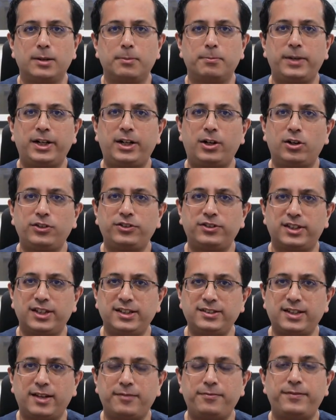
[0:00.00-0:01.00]
because
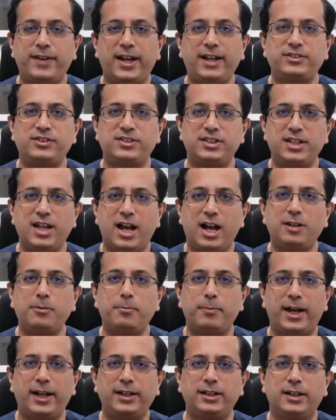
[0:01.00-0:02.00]
this affects
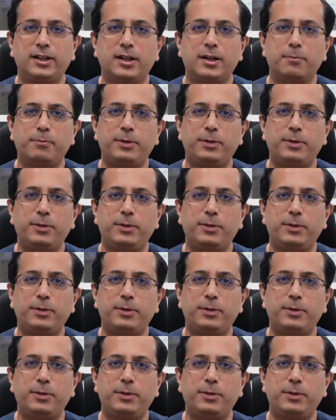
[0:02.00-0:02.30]
young men